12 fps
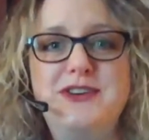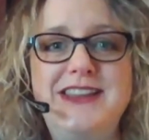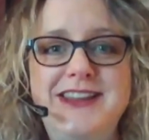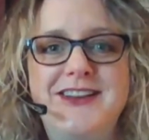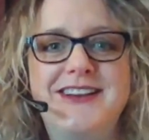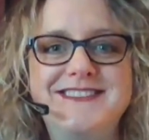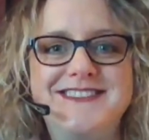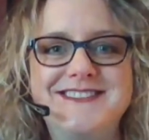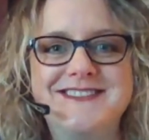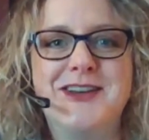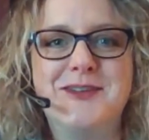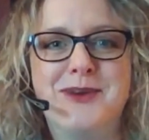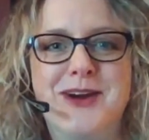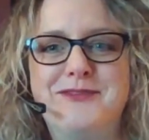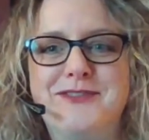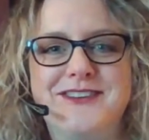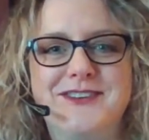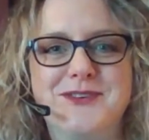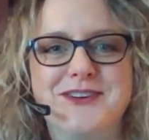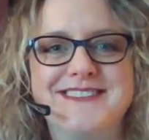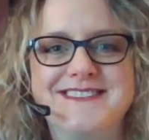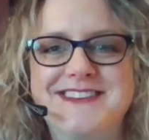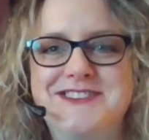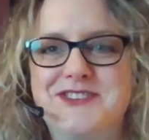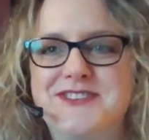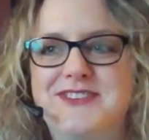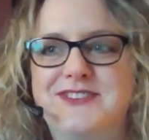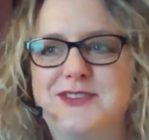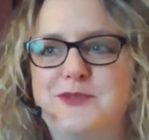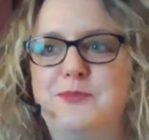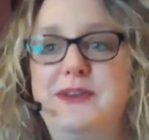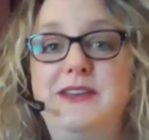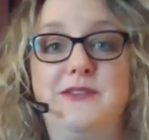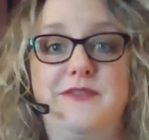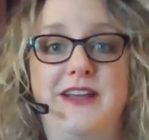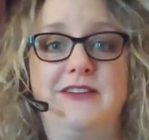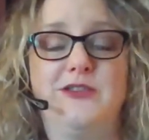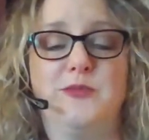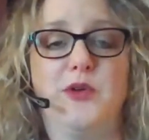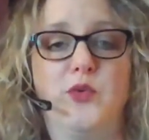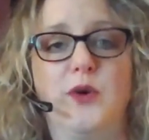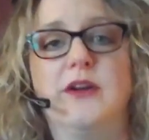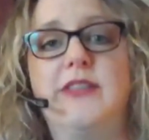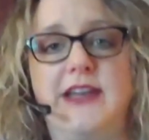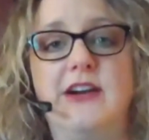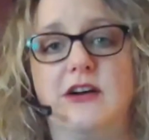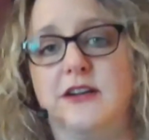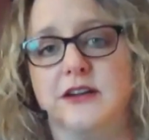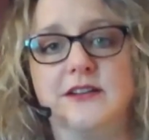us as nonprofit organizations to be available where they are.